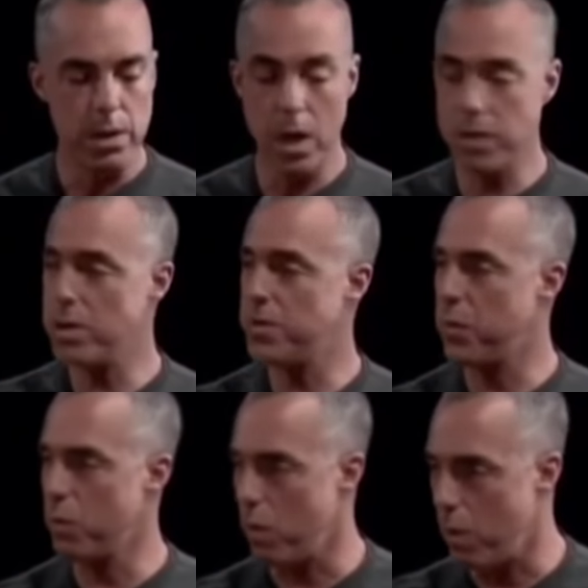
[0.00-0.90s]
And Justice
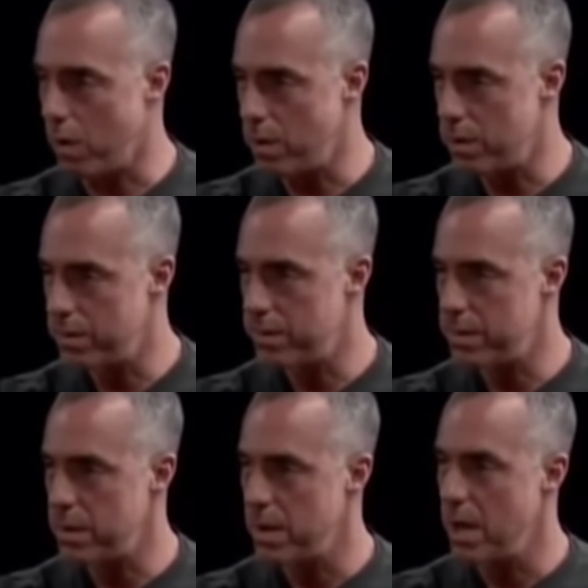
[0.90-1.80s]
for All.
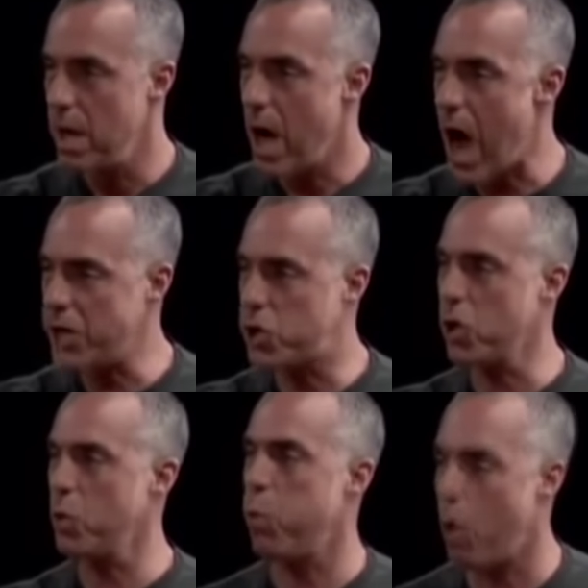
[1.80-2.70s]
I
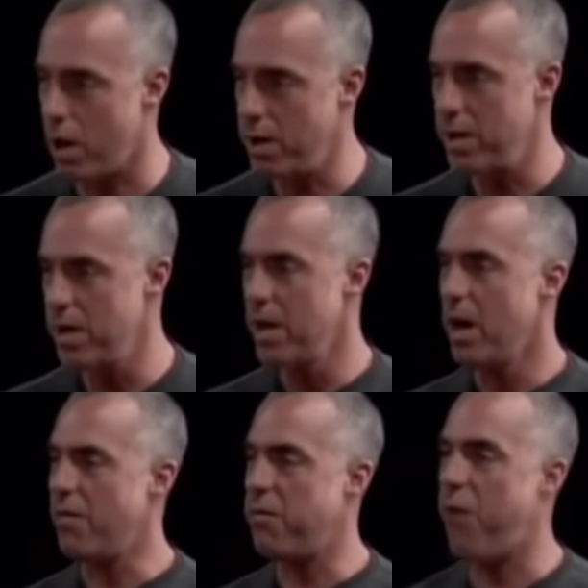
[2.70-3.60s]
should have won
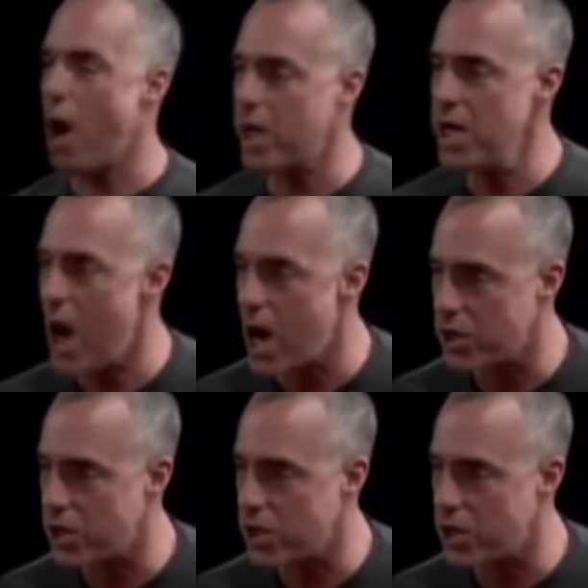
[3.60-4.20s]
a fucking